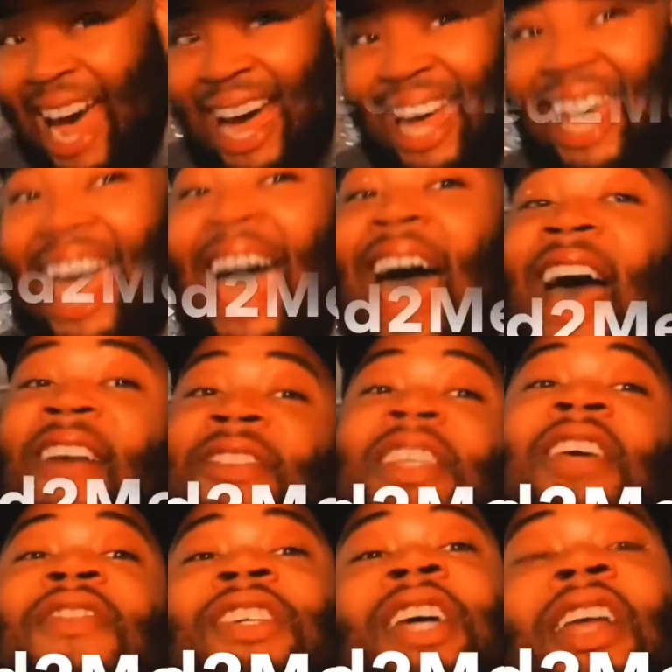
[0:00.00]
have to give a
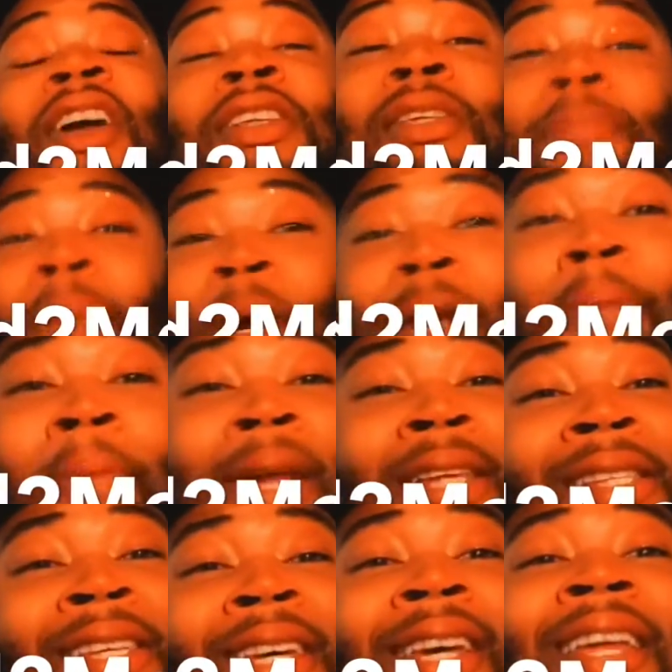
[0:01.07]
shout out to Married to
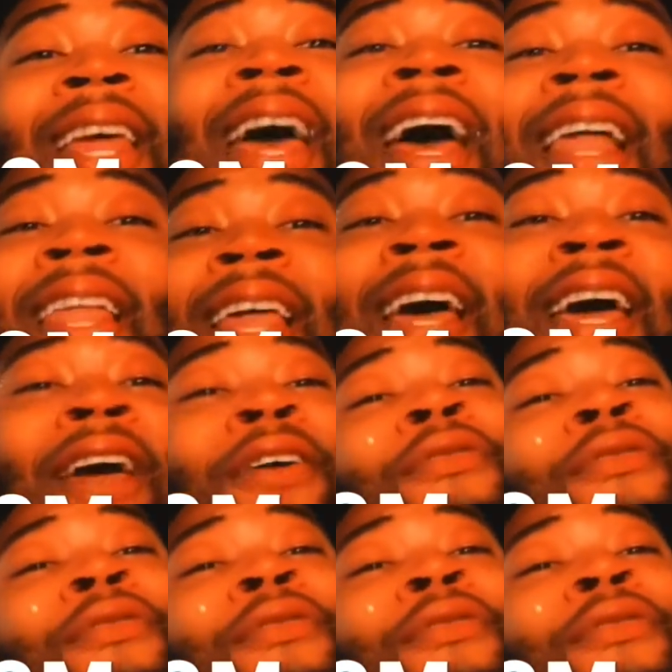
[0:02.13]
Medicine LA for